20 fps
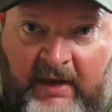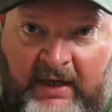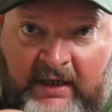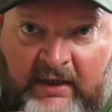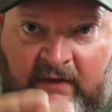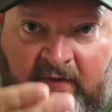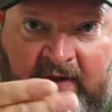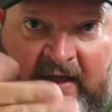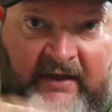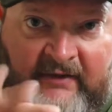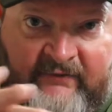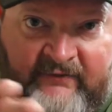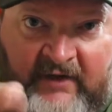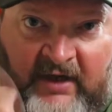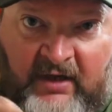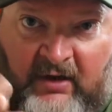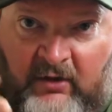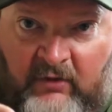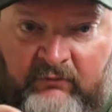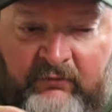making that
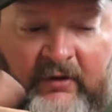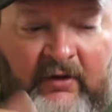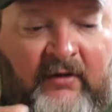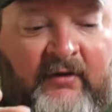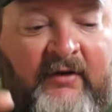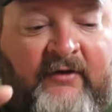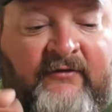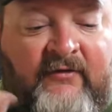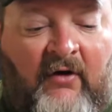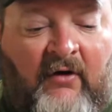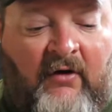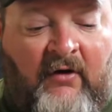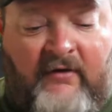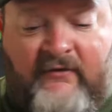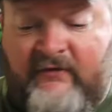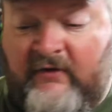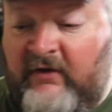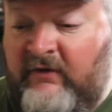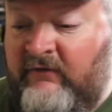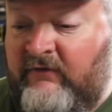tail really
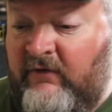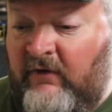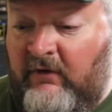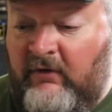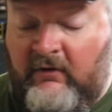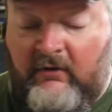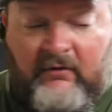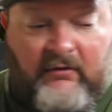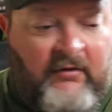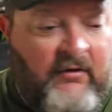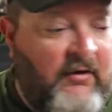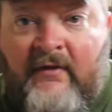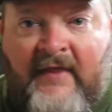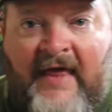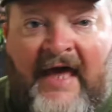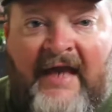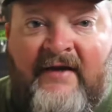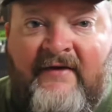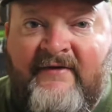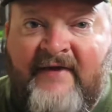toss and turn.
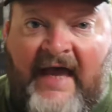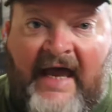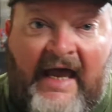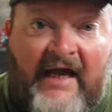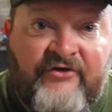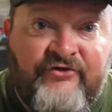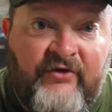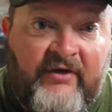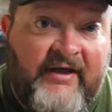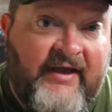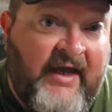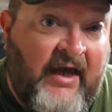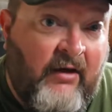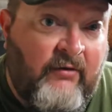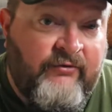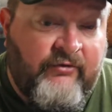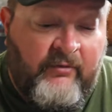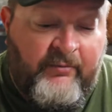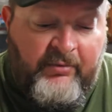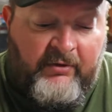That is actually
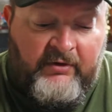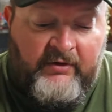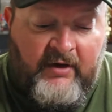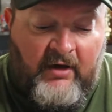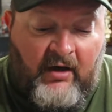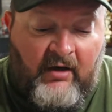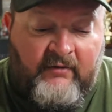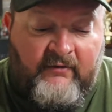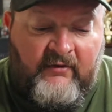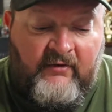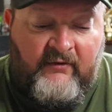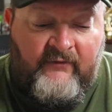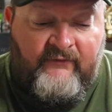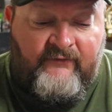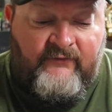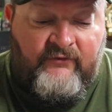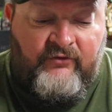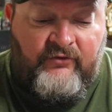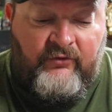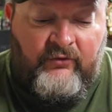
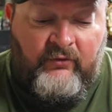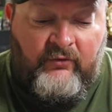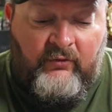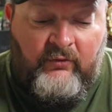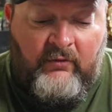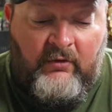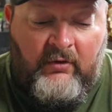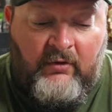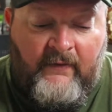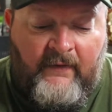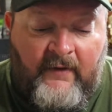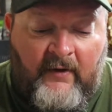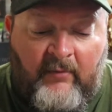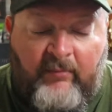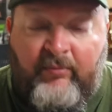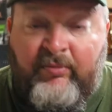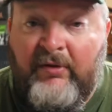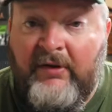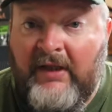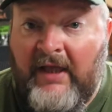counterproductive to the
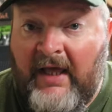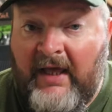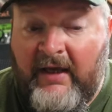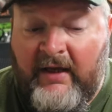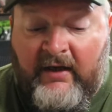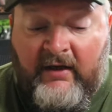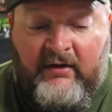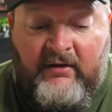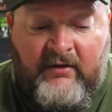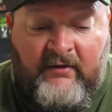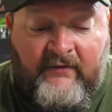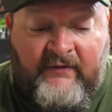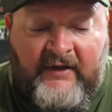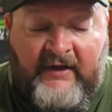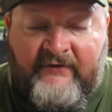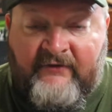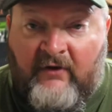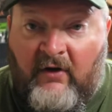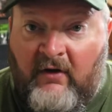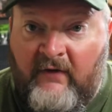blade
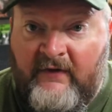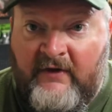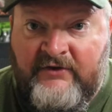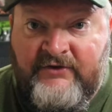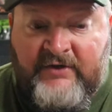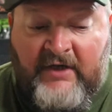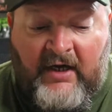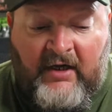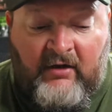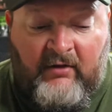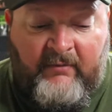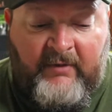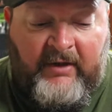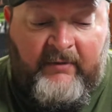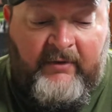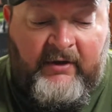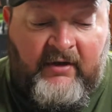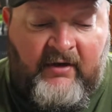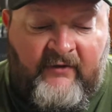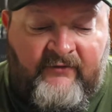that's on the chatterbait
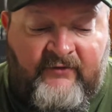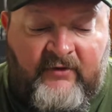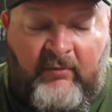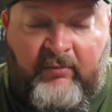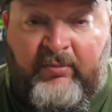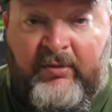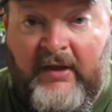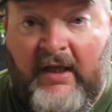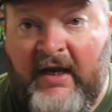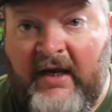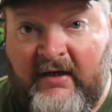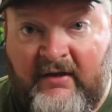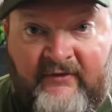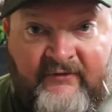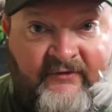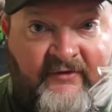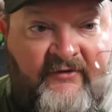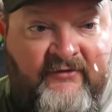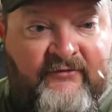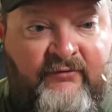because the blade
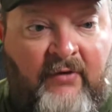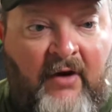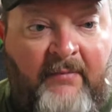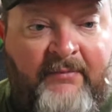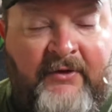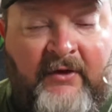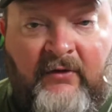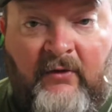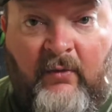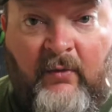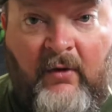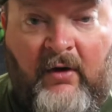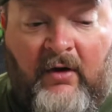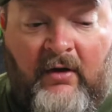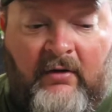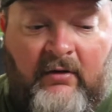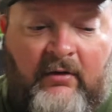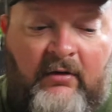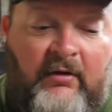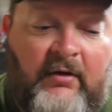is disrupting the
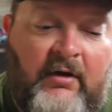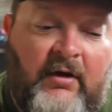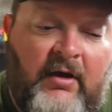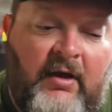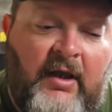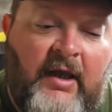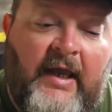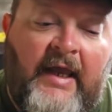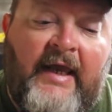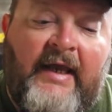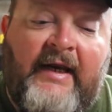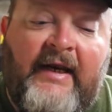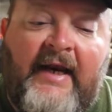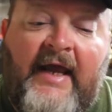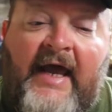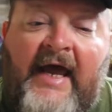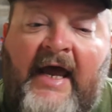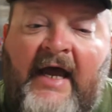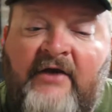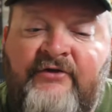water and it
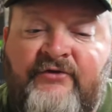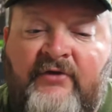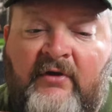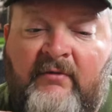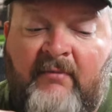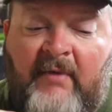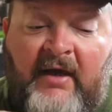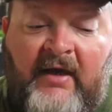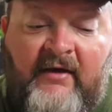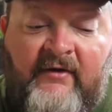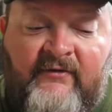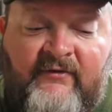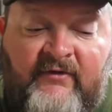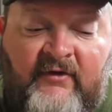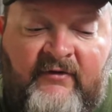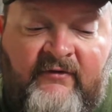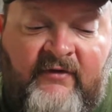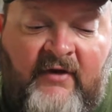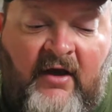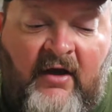actually makes
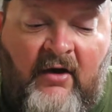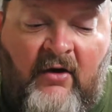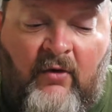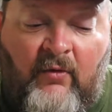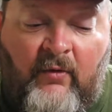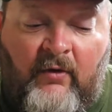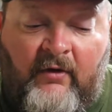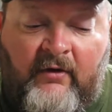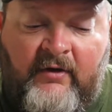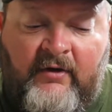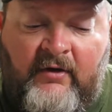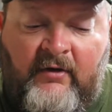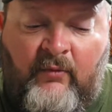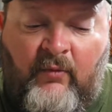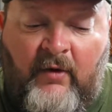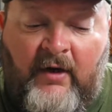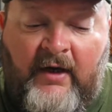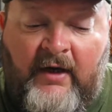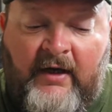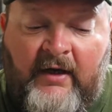the tail work in a
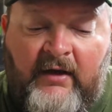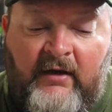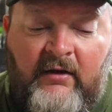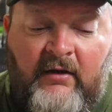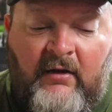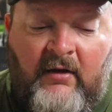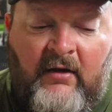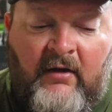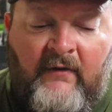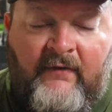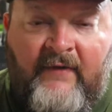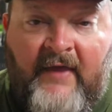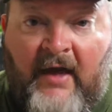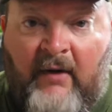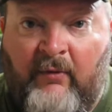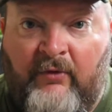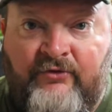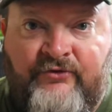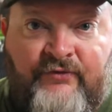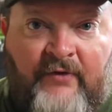way
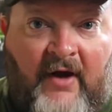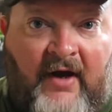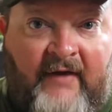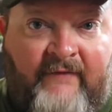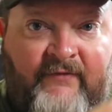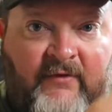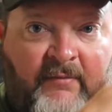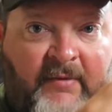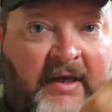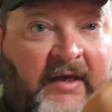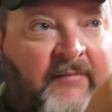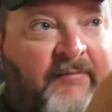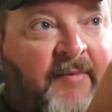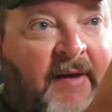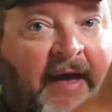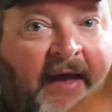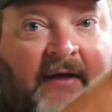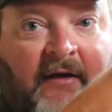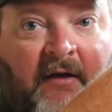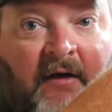that will drive the bait
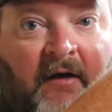back